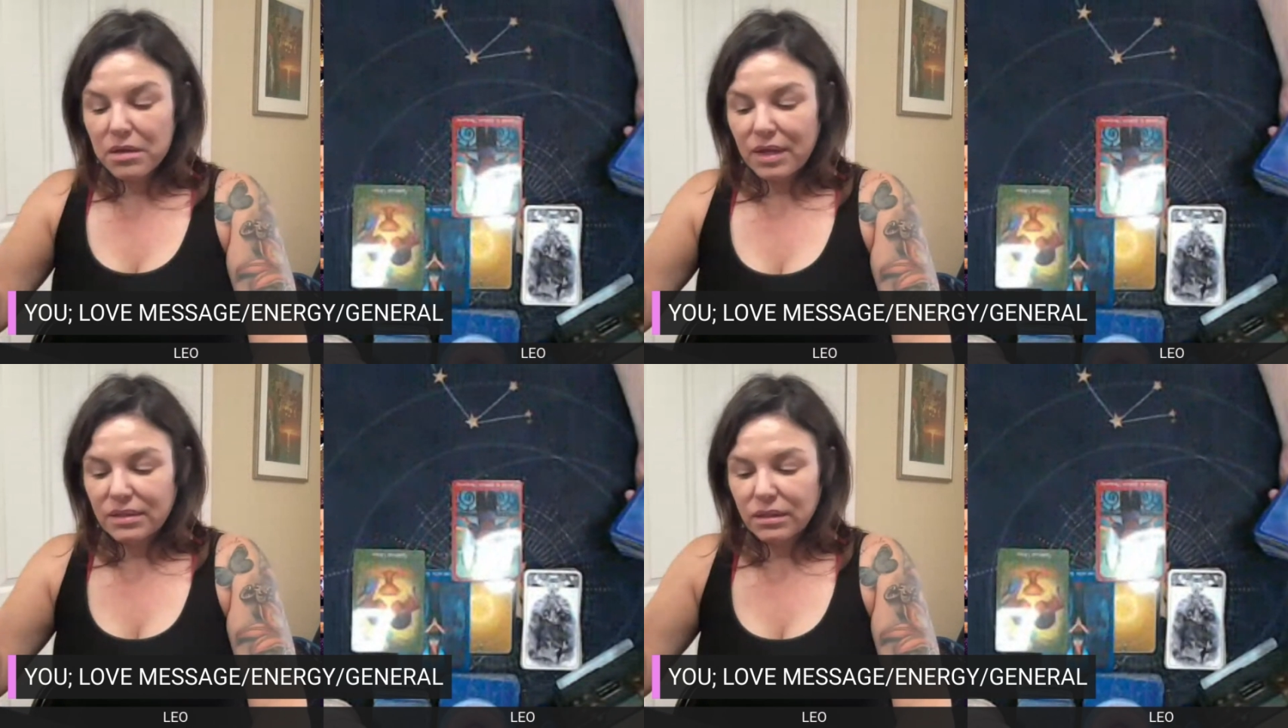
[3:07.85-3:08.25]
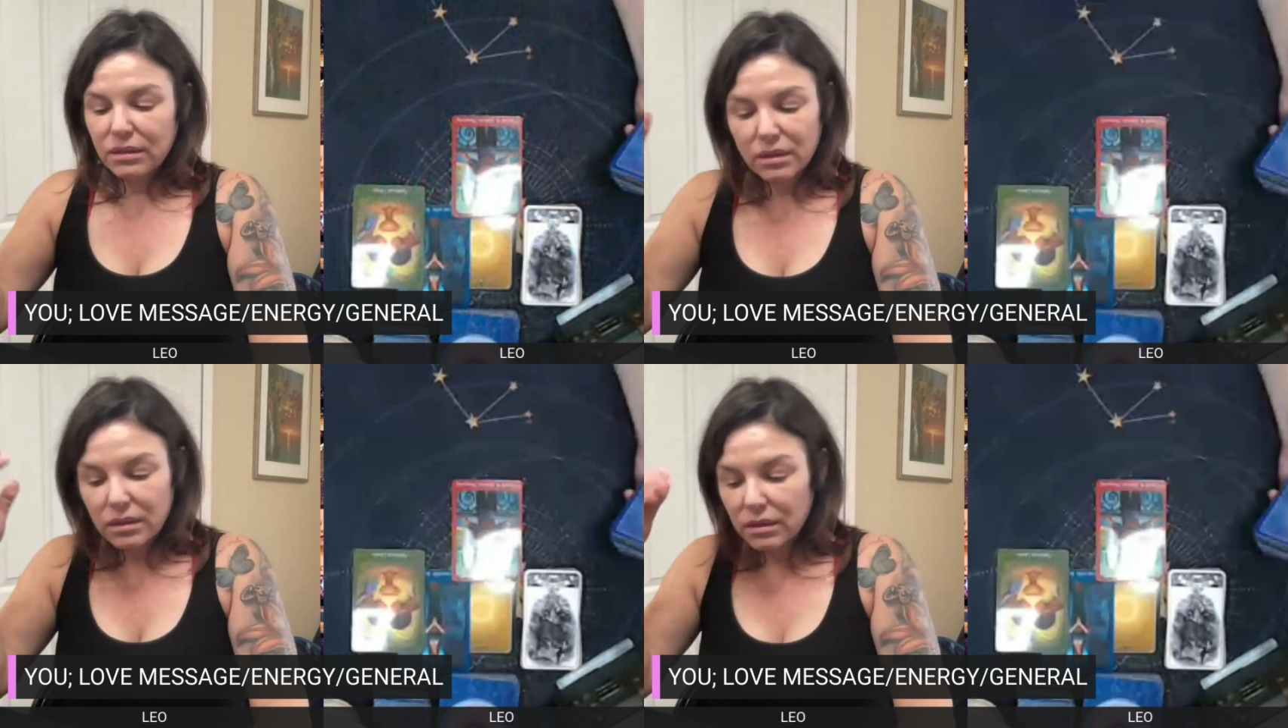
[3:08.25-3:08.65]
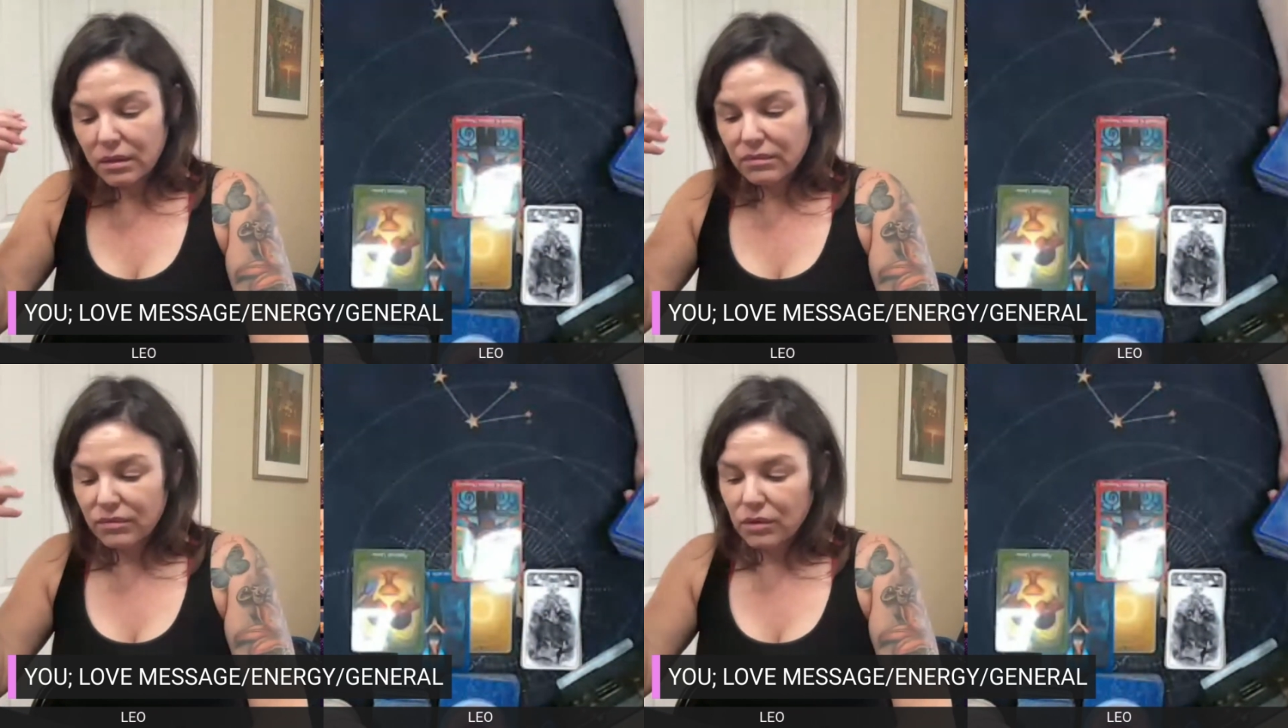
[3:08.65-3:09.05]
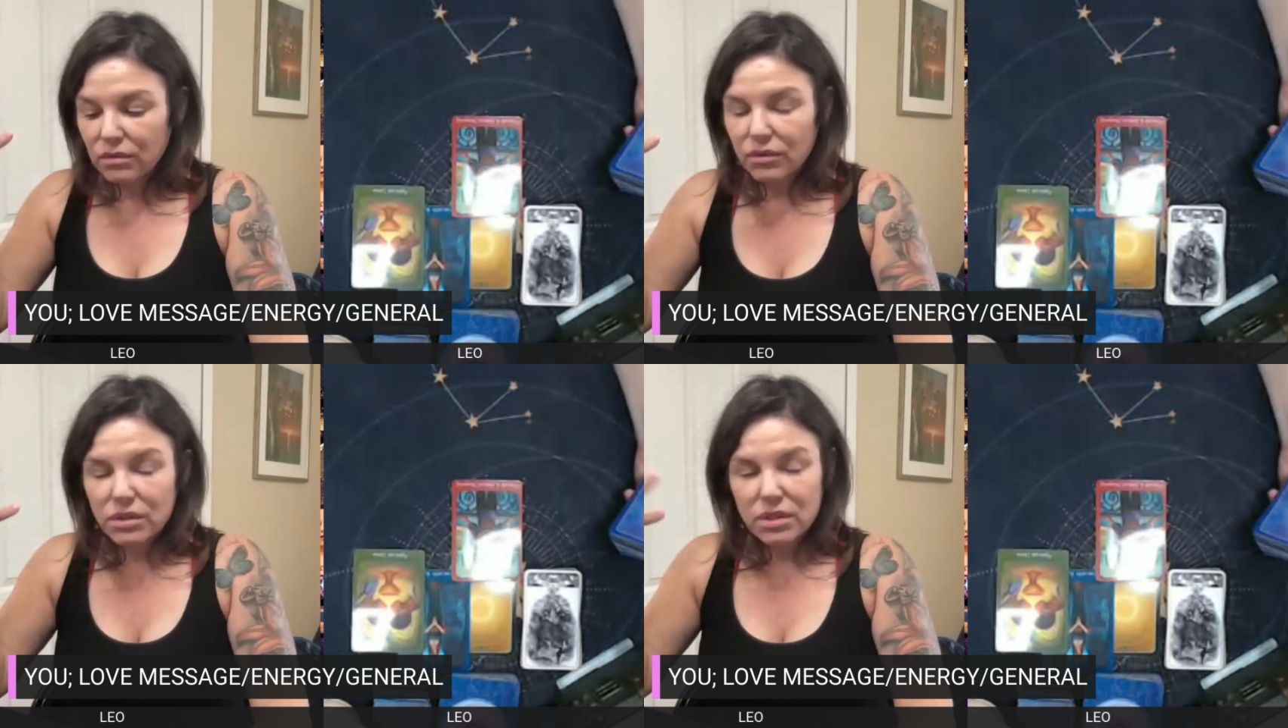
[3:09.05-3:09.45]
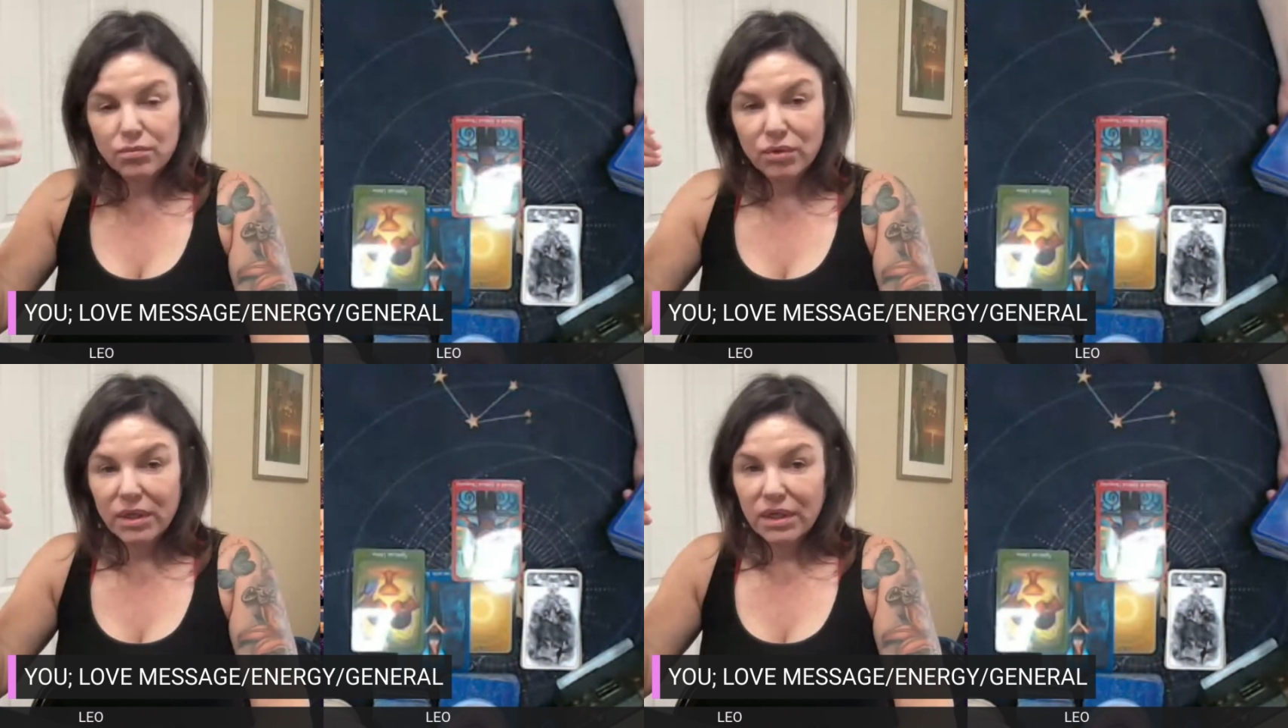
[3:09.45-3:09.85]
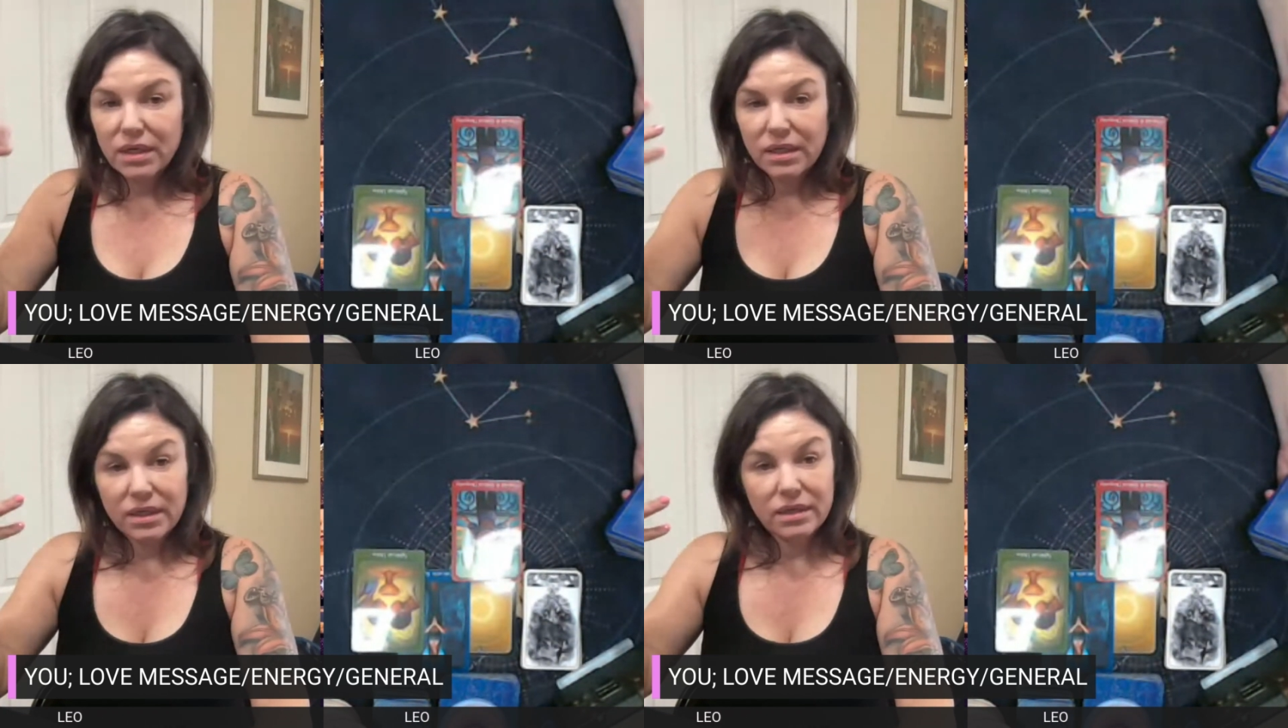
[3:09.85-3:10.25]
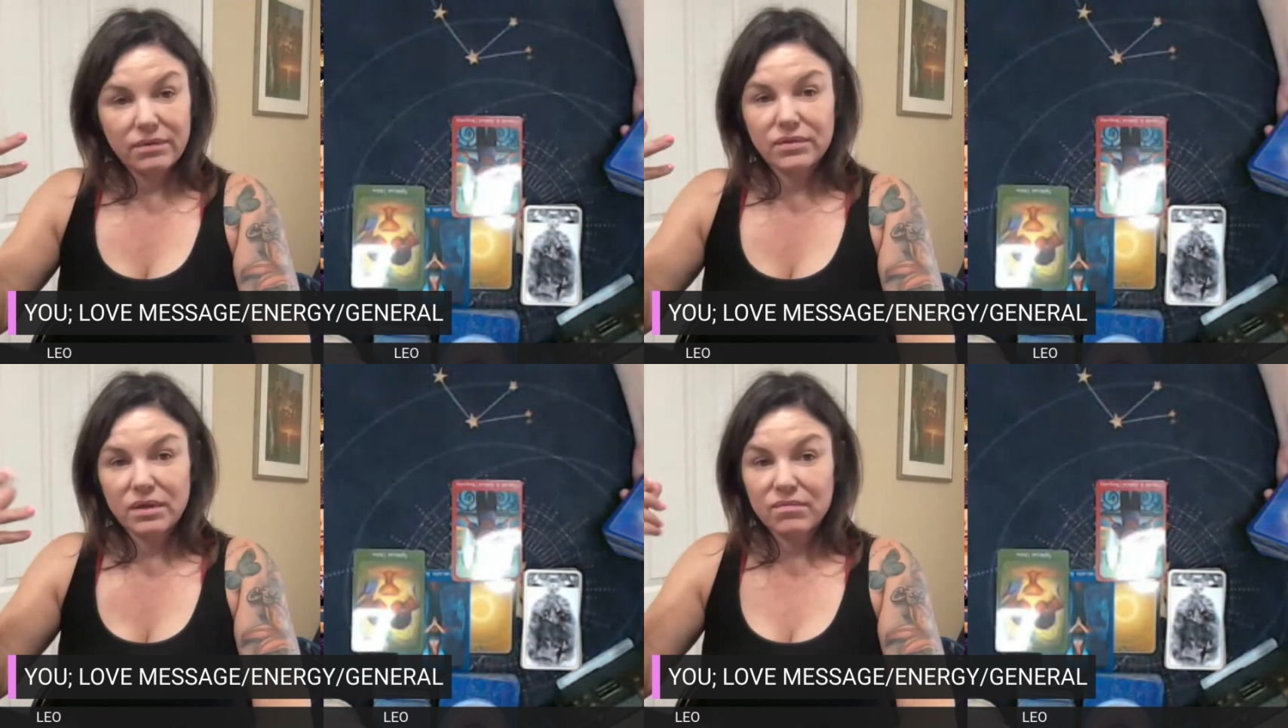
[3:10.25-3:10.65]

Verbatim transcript: That's the card of the universe is bringing in a gift